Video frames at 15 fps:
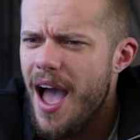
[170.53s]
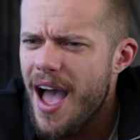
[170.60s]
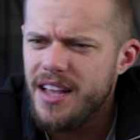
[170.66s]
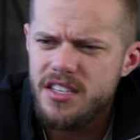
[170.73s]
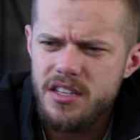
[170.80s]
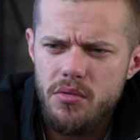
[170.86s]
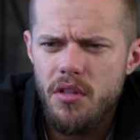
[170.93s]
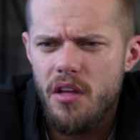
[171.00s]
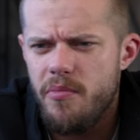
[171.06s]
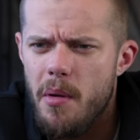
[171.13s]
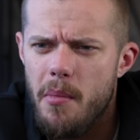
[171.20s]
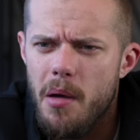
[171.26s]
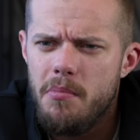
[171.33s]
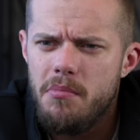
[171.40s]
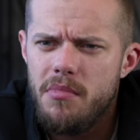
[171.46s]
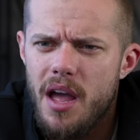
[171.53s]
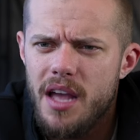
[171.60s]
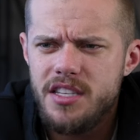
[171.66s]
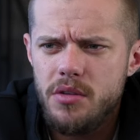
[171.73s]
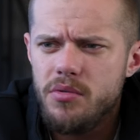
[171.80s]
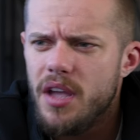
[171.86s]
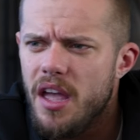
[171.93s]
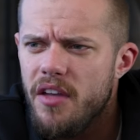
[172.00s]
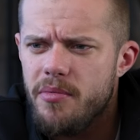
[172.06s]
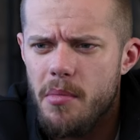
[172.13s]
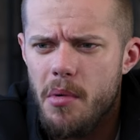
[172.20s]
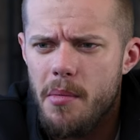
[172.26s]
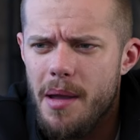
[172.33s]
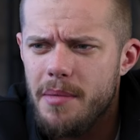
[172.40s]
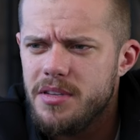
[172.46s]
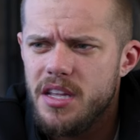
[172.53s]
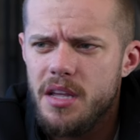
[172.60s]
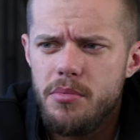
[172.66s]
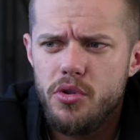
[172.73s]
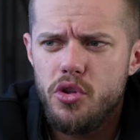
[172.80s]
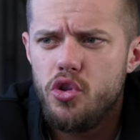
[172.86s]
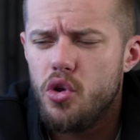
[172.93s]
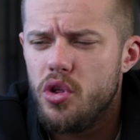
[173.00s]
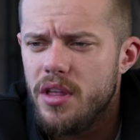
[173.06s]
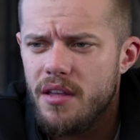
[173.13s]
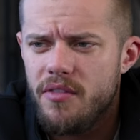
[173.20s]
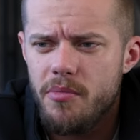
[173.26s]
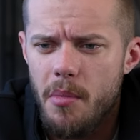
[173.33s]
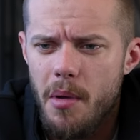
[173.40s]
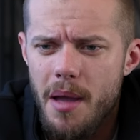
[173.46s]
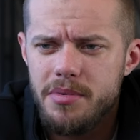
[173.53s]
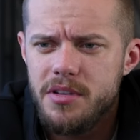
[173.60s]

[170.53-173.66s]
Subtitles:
I still love my mum. I still care for my mum. I'm still able to do things for my mum.